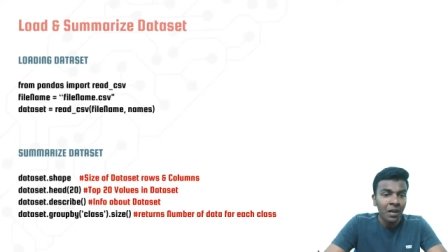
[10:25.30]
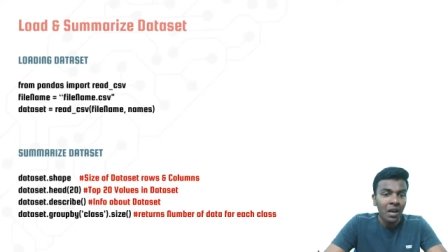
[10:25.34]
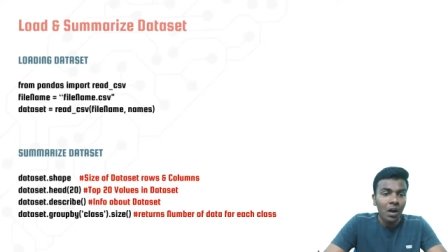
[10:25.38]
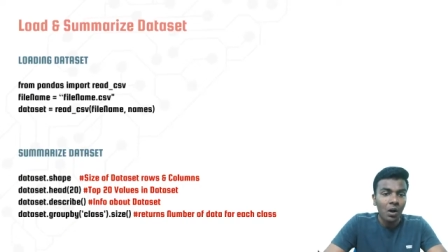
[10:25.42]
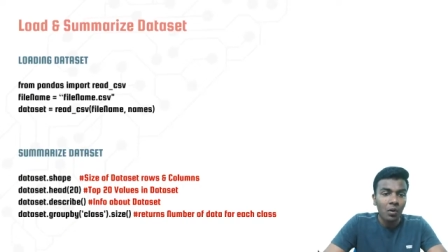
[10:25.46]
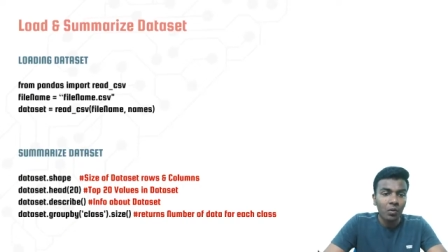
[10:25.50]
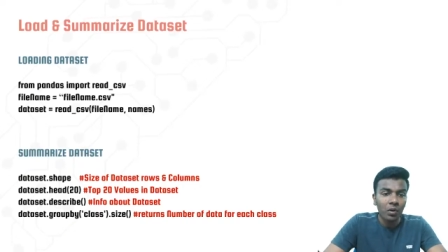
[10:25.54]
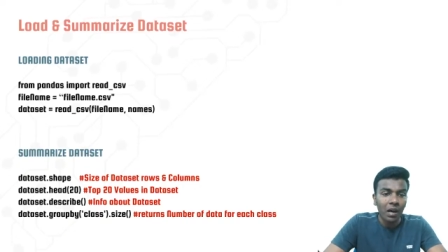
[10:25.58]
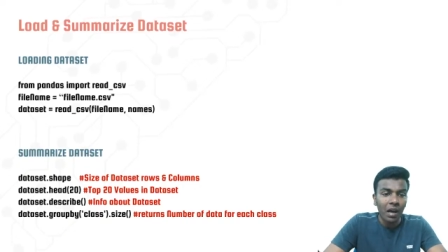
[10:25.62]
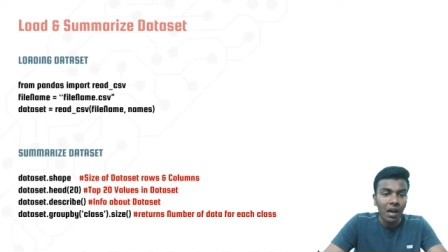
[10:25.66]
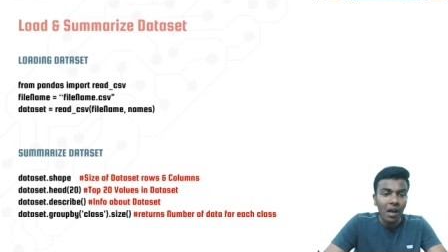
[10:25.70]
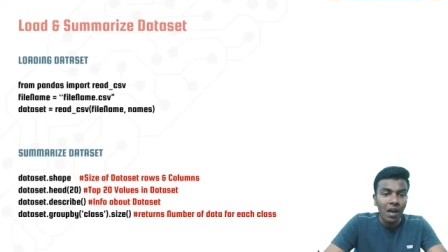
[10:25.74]

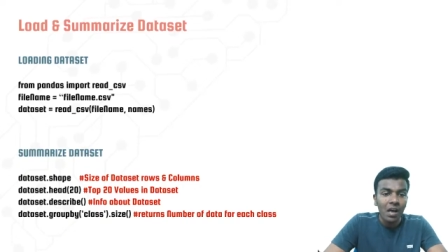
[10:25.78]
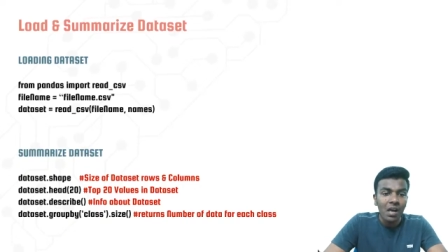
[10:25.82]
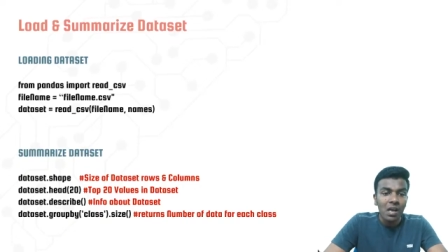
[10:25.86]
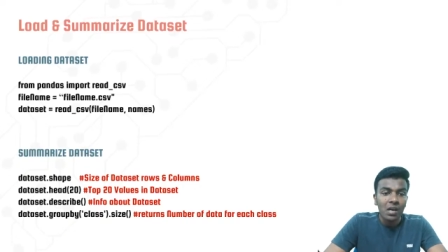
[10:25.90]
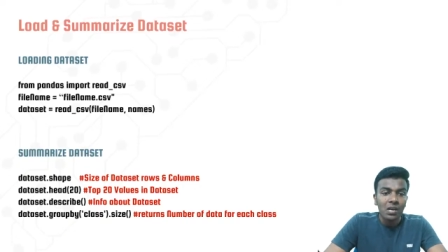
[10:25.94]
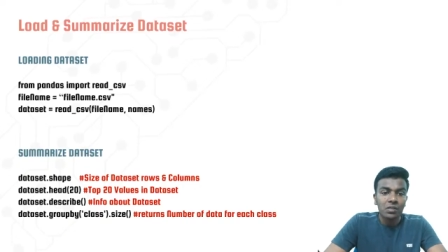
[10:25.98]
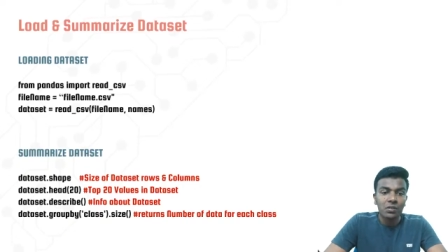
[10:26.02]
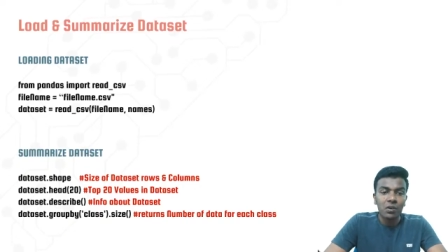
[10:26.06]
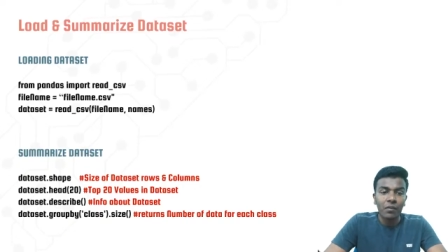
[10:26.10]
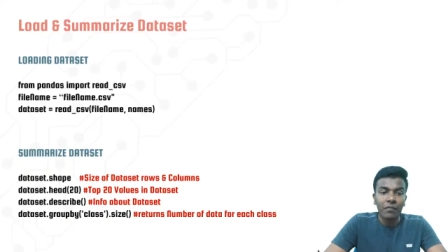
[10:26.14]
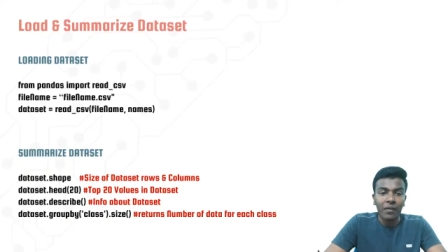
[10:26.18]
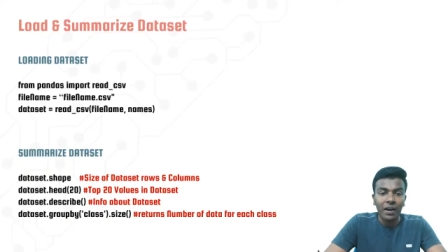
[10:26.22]
Okay,
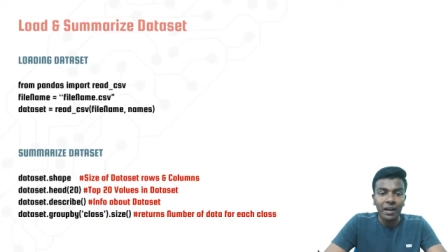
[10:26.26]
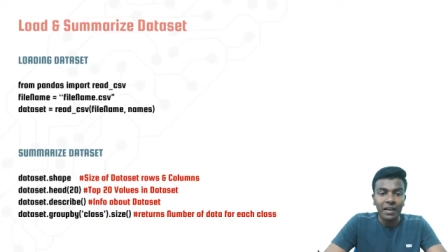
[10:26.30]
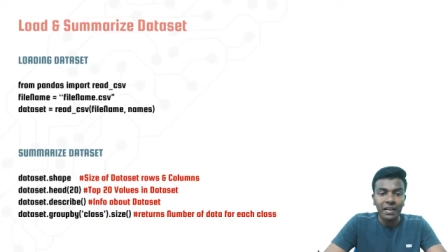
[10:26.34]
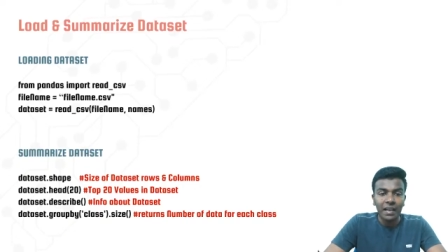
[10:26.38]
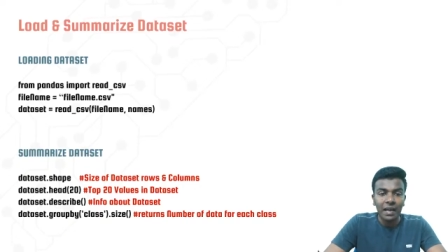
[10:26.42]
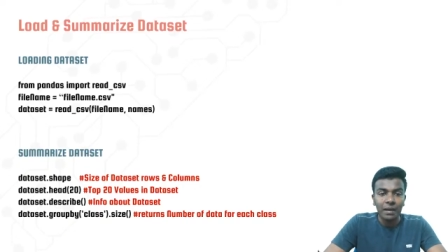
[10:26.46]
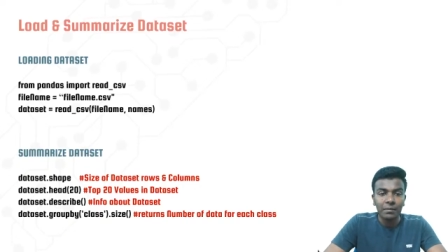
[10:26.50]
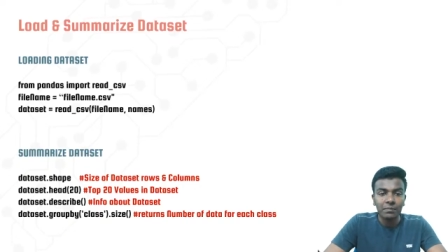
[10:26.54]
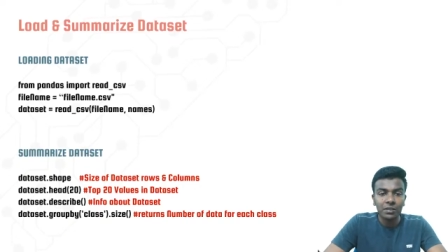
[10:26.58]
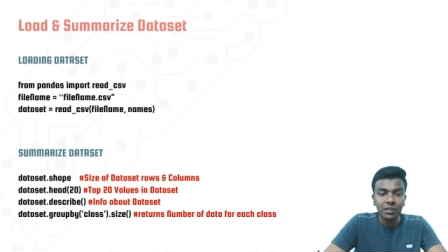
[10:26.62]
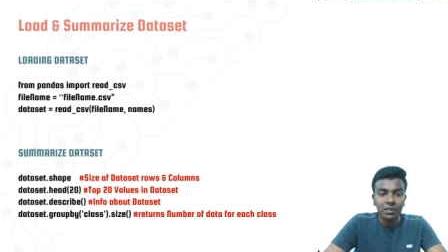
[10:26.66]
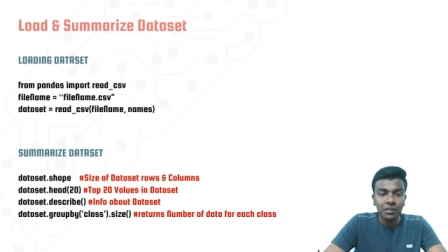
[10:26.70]
so file
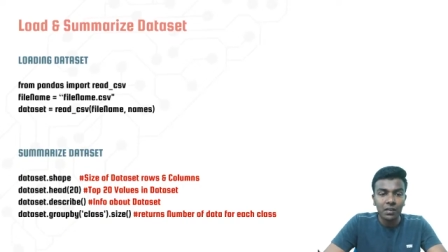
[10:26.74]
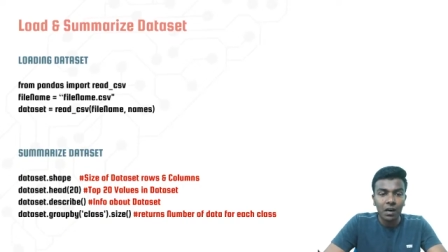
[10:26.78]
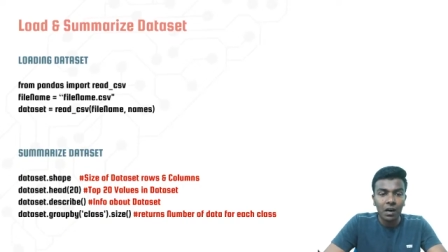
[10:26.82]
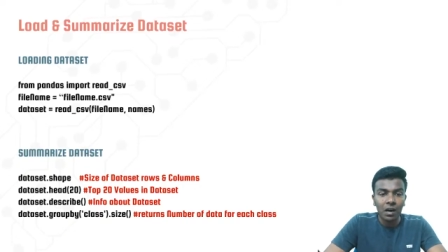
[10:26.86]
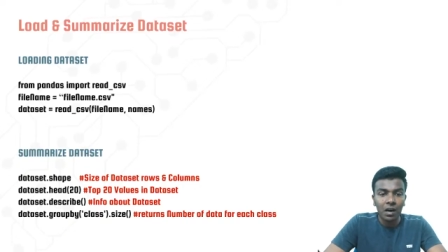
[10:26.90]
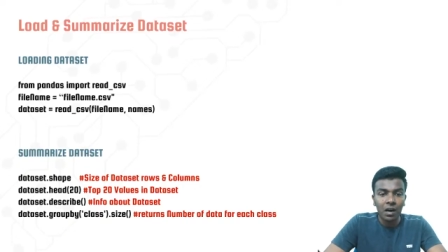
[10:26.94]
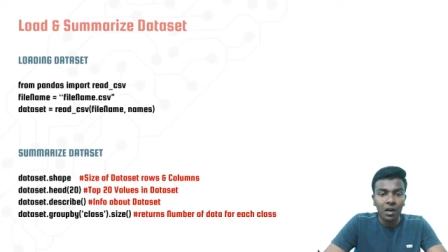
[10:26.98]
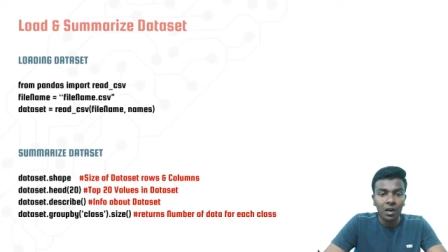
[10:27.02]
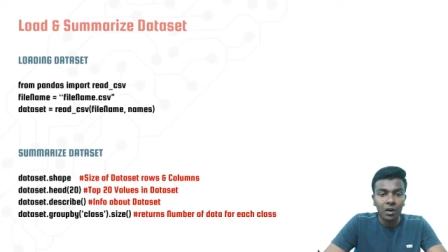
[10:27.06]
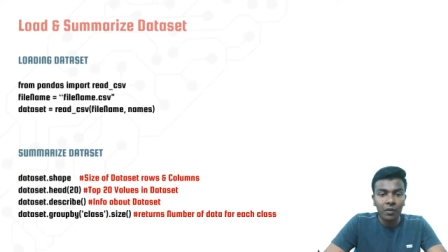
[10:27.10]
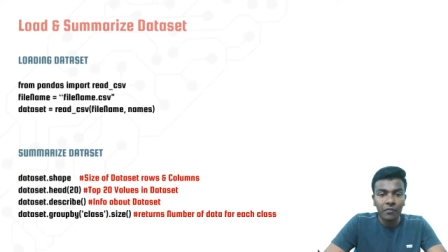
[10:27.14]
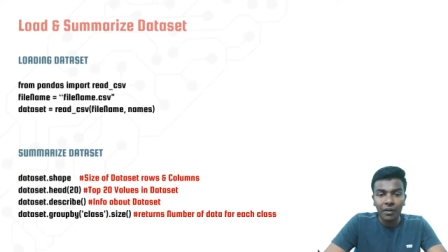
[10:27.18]
names,
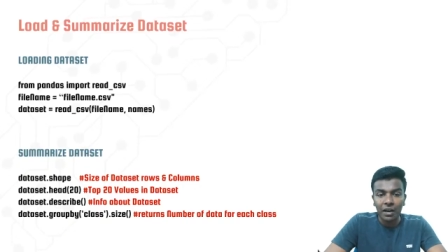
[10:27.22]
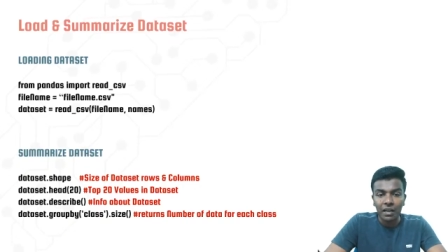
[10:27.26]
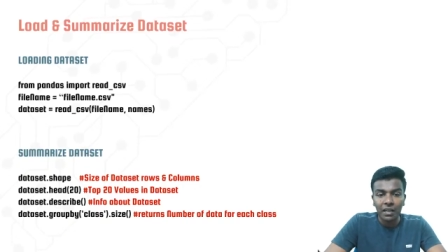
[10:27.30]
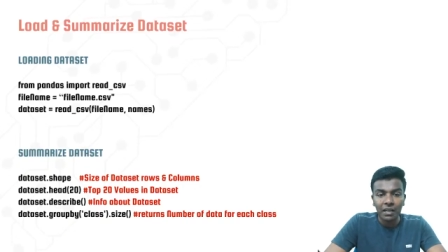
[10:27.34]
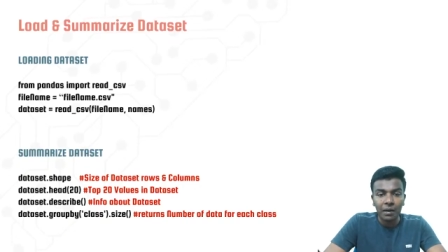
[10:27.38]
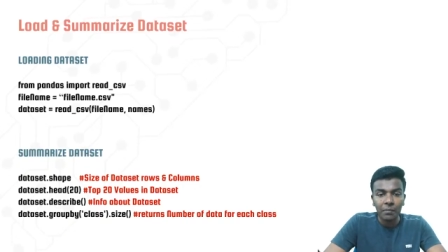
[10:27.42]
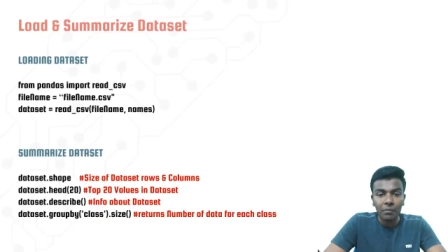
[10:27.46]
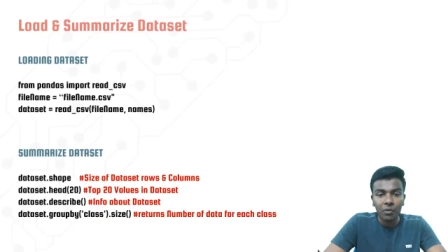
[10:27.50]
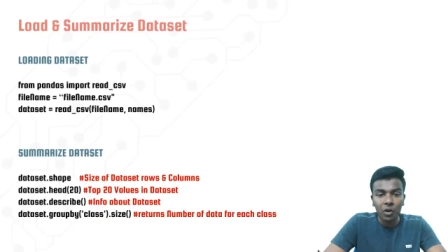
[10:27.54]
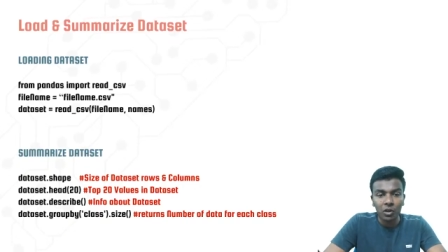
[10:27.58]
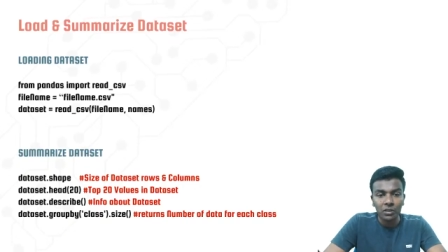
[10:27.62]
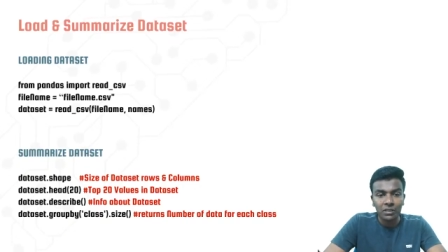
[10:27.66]
file
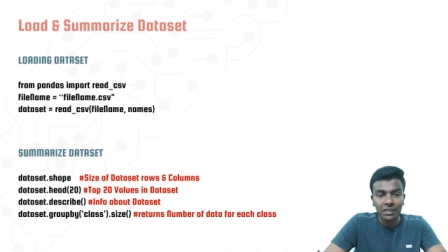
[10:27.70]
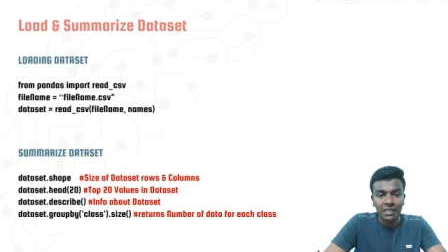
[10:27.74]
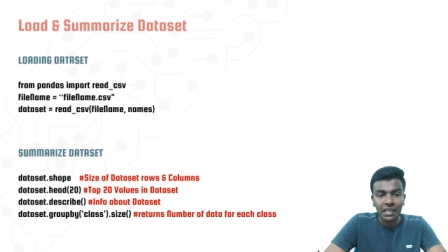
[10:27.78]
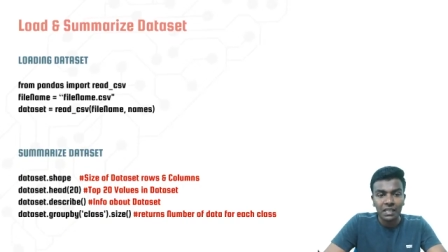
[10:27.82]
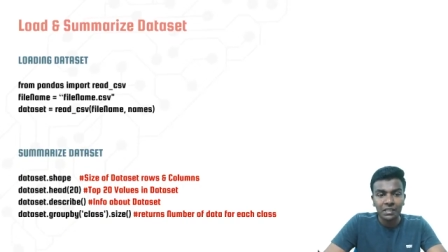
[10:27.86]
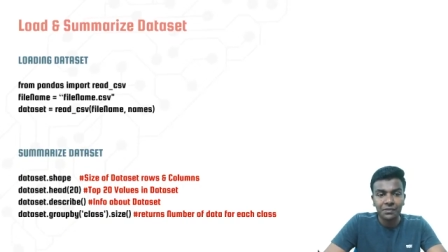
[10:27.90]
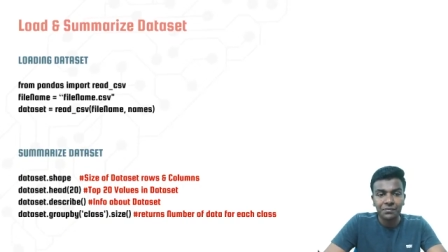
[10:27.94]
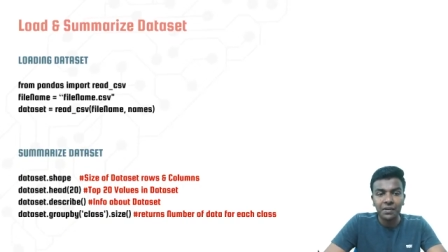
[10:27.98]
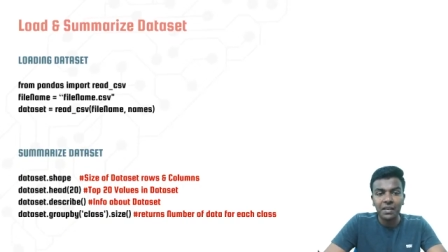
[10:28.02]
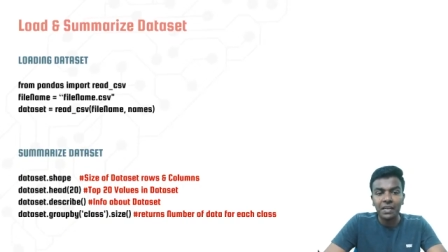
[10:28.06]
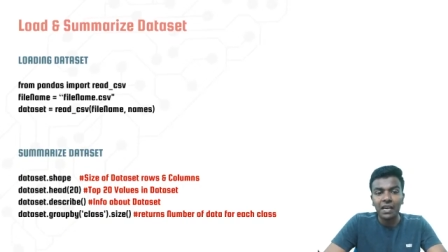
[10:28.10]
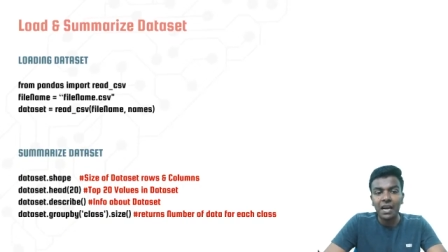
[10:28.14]

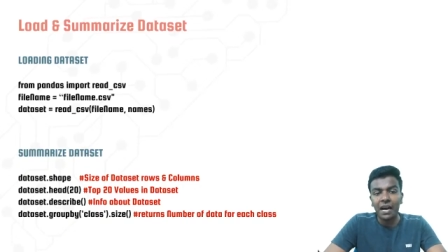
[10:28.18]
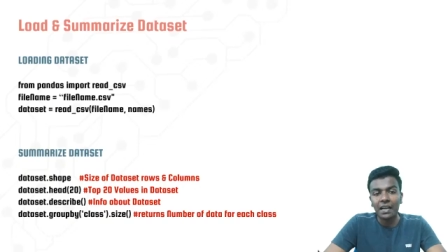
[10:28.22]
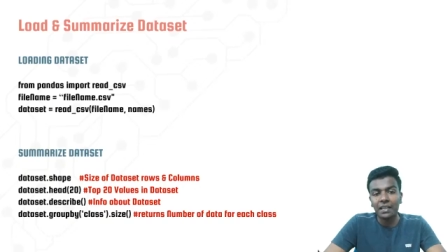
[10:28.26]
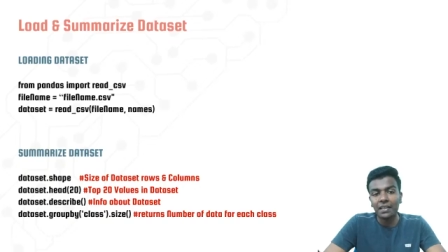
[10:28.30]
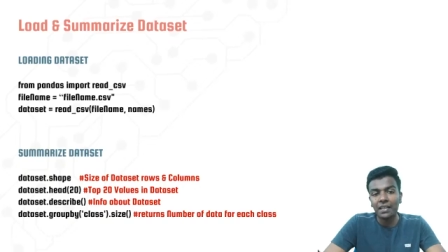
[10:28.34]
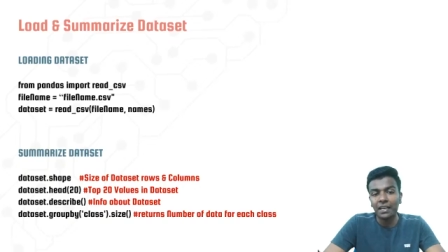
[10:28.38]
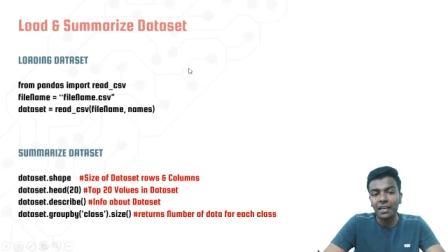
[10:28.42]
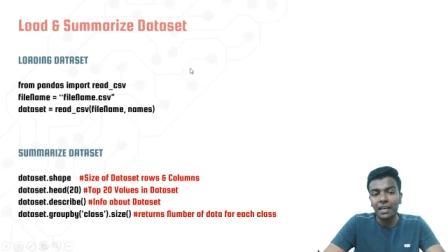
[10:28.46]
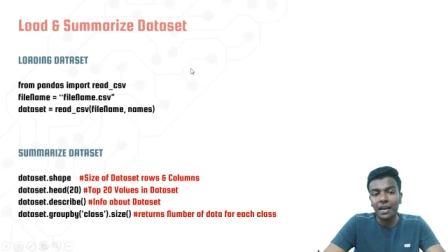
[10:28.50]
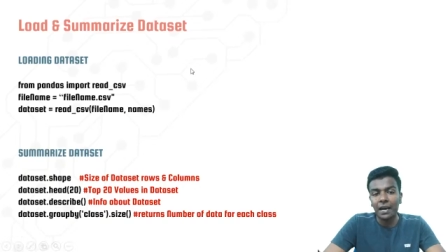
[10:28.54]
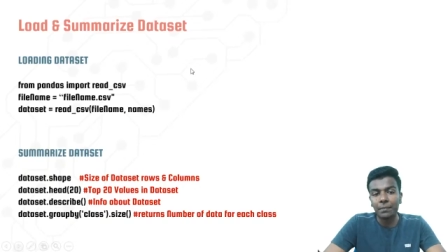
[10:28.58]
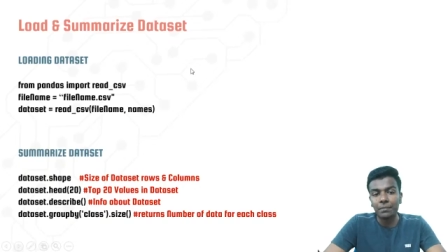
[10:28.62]
name.csv, and then
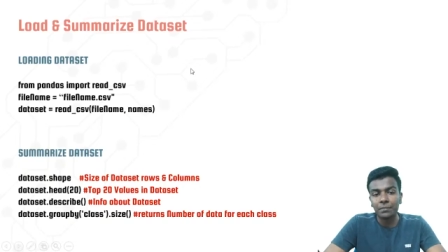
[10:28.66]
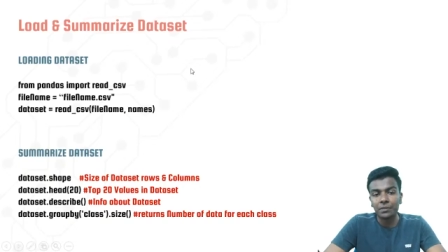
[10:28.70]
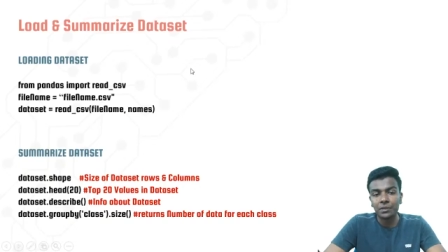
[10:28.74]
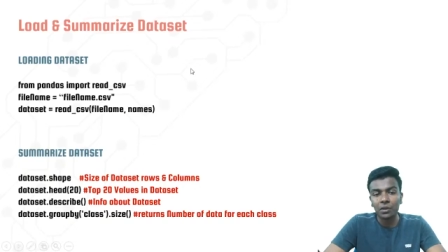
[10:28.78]
names.